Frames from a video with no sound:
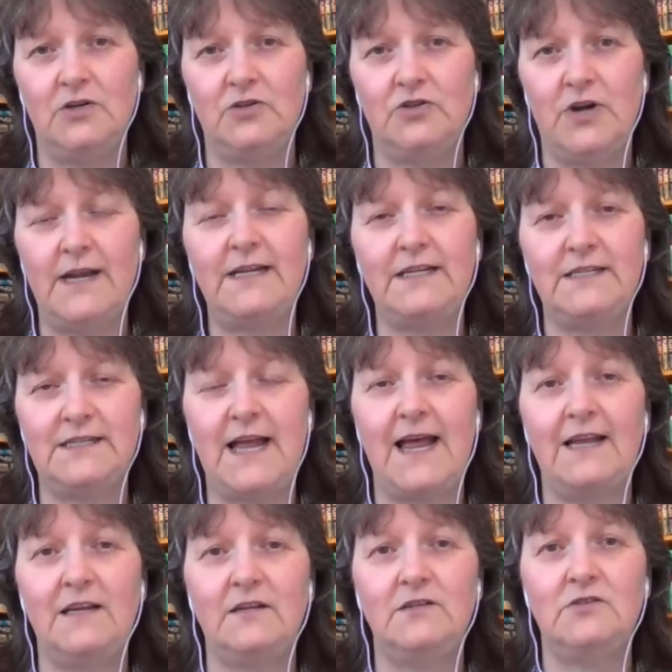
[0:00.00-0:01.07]
Trading
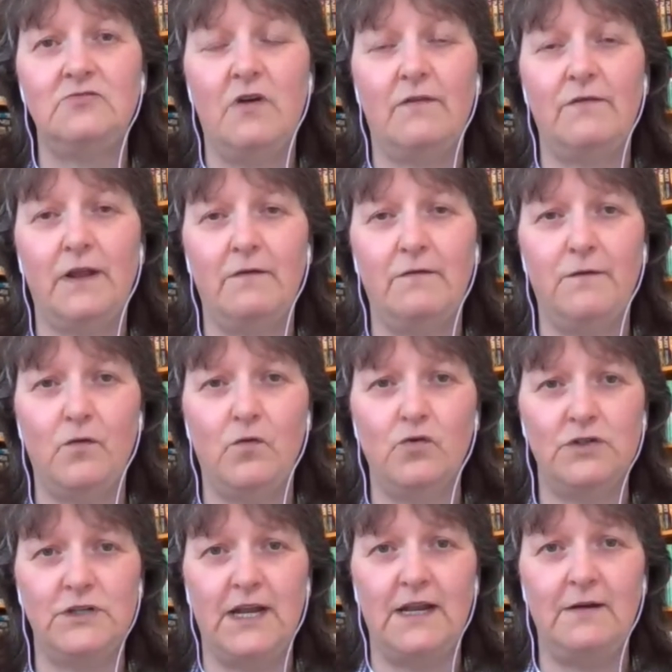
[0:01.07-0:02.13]
standards, roughly
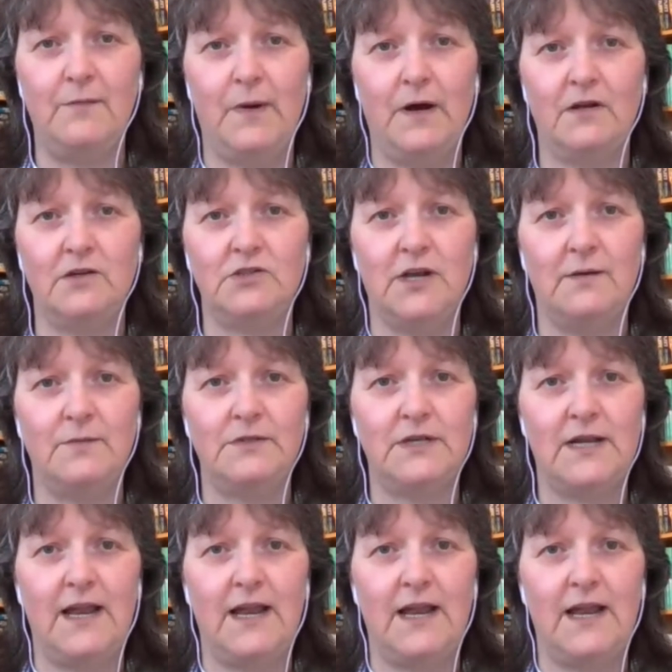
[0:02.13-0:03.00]
14 partnerships,